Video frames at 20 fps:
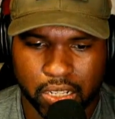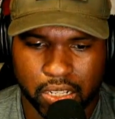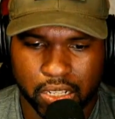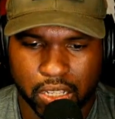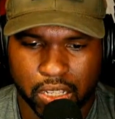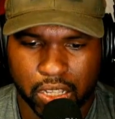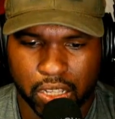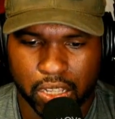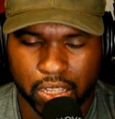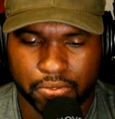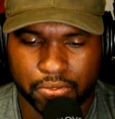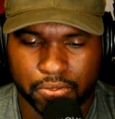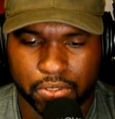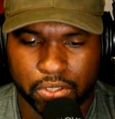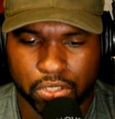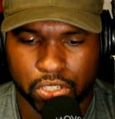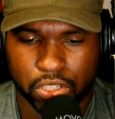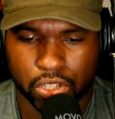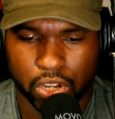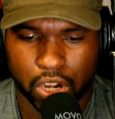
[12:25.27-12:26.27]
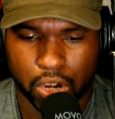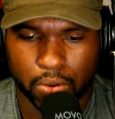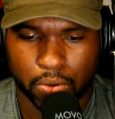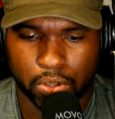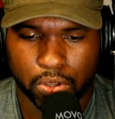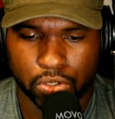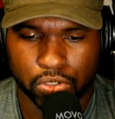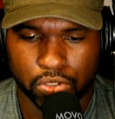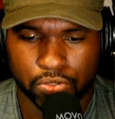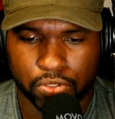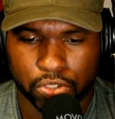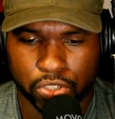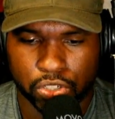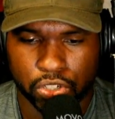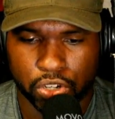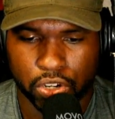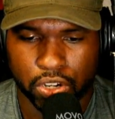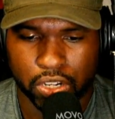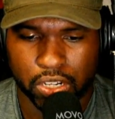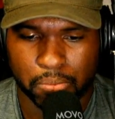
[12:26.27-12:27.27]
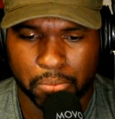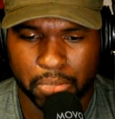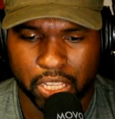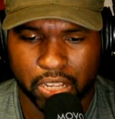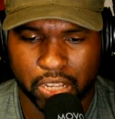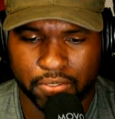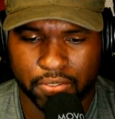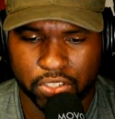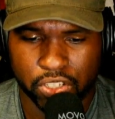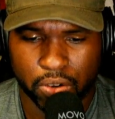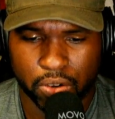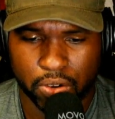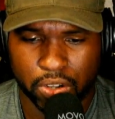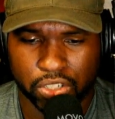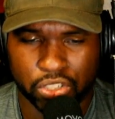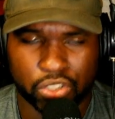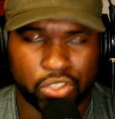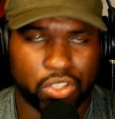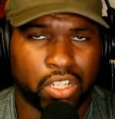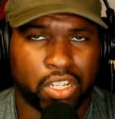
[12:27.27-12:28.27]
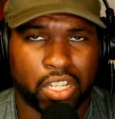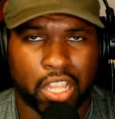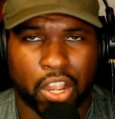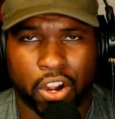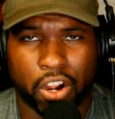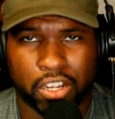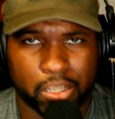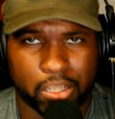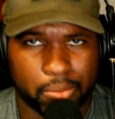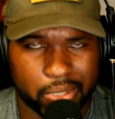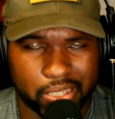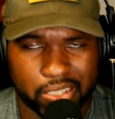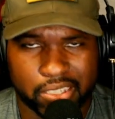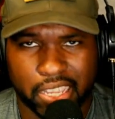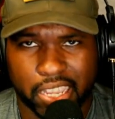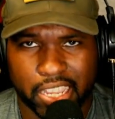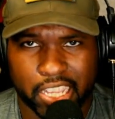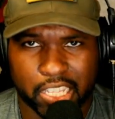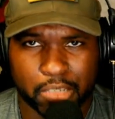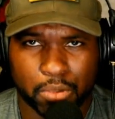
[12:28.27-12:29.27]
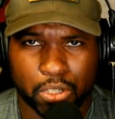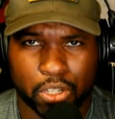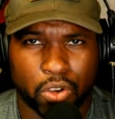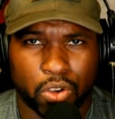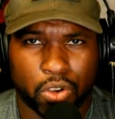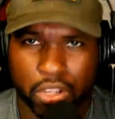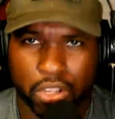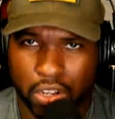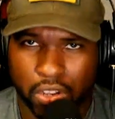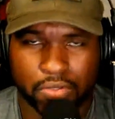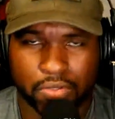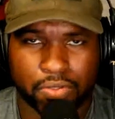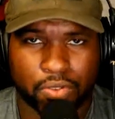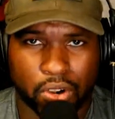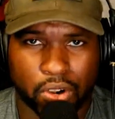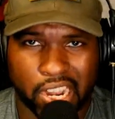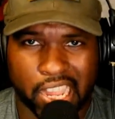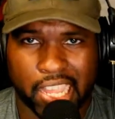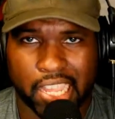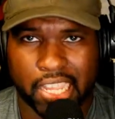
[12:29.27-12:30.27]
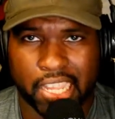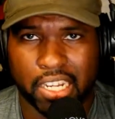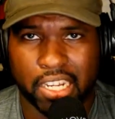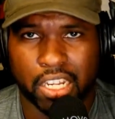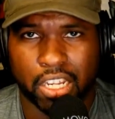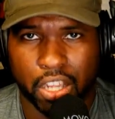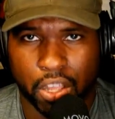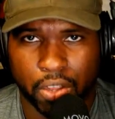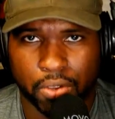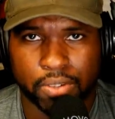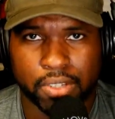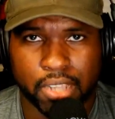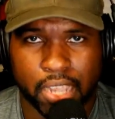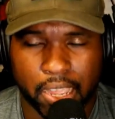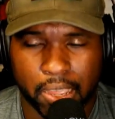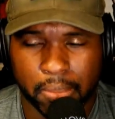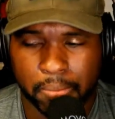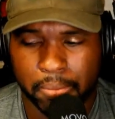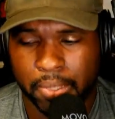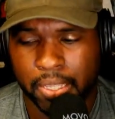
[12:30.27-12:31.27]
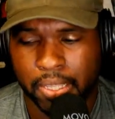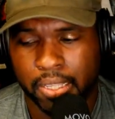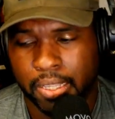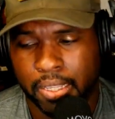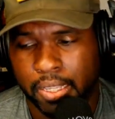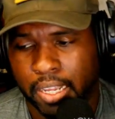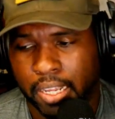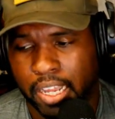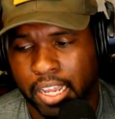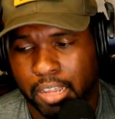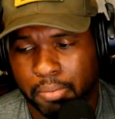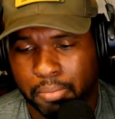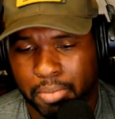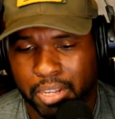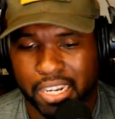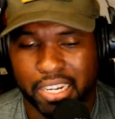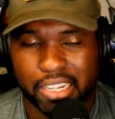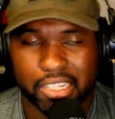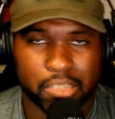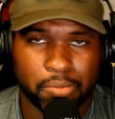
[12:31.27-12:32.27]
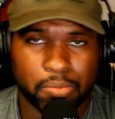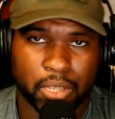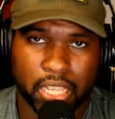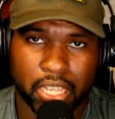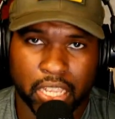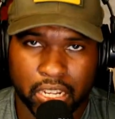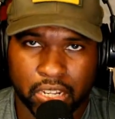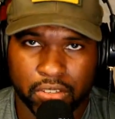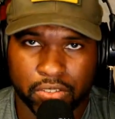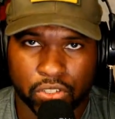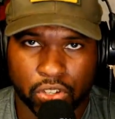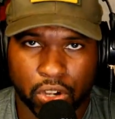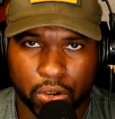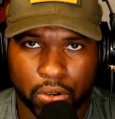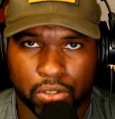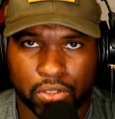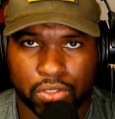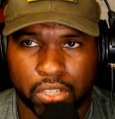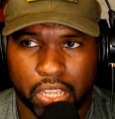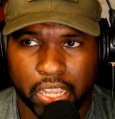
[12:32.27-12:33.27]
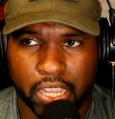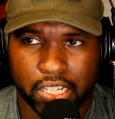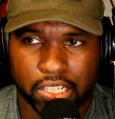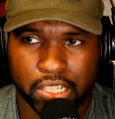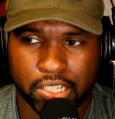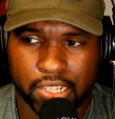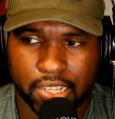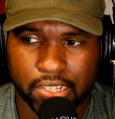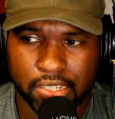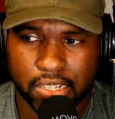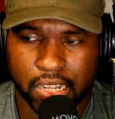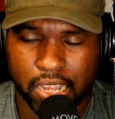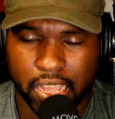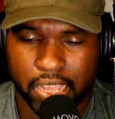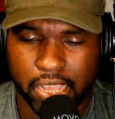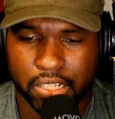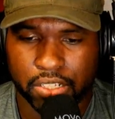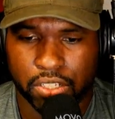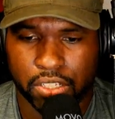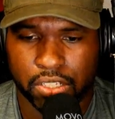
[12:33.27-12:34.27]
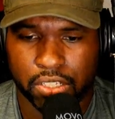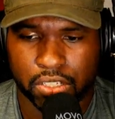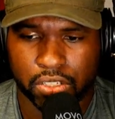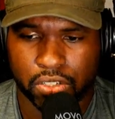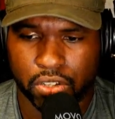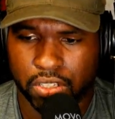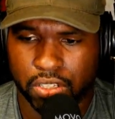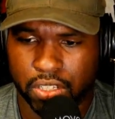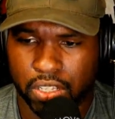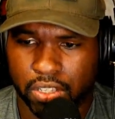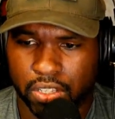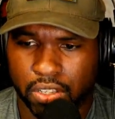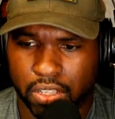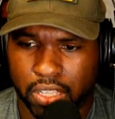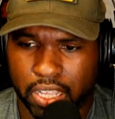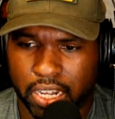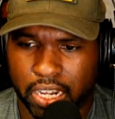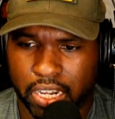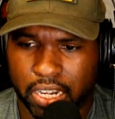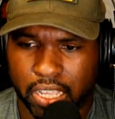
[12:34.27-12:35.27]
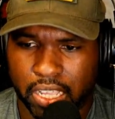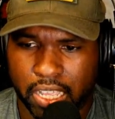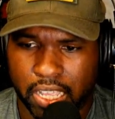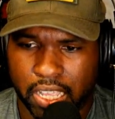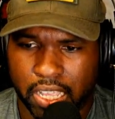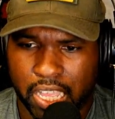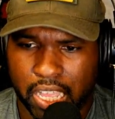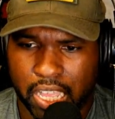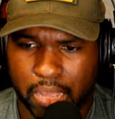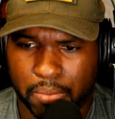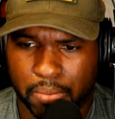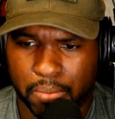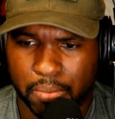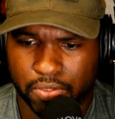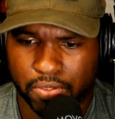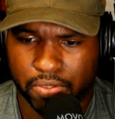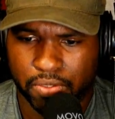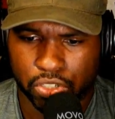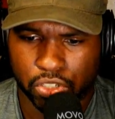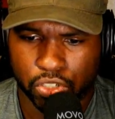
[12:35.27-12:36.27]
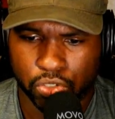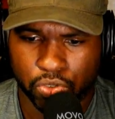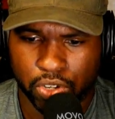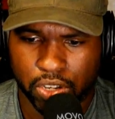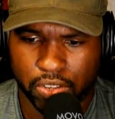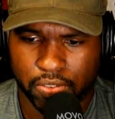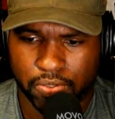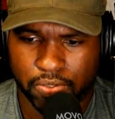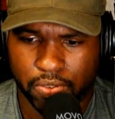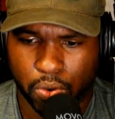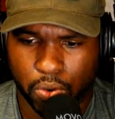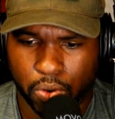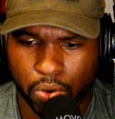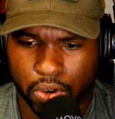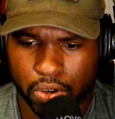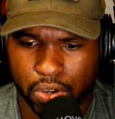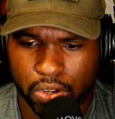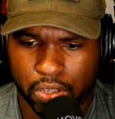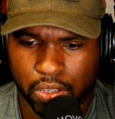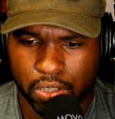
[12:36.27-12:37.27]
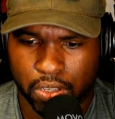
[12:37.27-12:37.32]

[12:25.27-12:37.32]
of sorrows for sure. And the beginning of sorrows, you can arguably say, has been going on for a long time, but it is the beginning of sorrows. And just like Jesus articulated, I believe it was in 24,